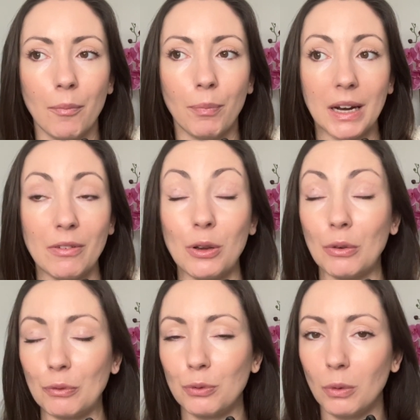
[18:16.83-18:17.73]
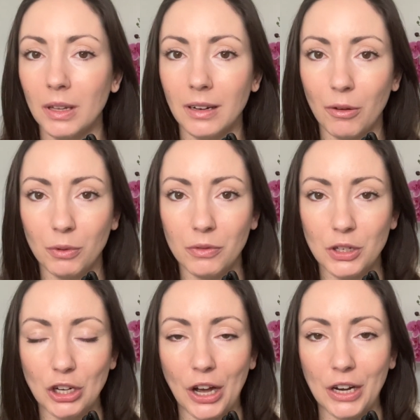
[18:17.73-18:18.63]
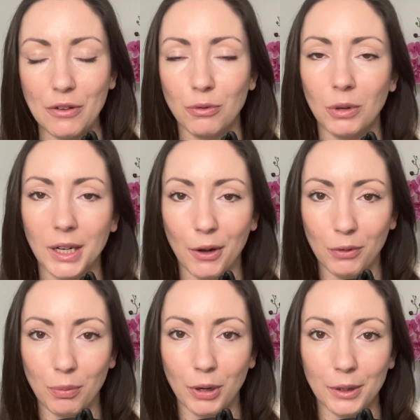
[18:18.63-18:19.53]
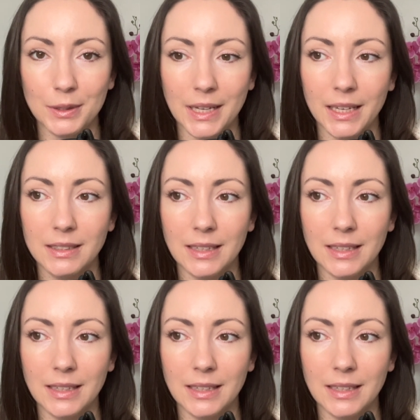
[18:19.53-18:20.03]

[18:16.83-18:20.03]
But if you can fall in love with the journey, fall in love with the process,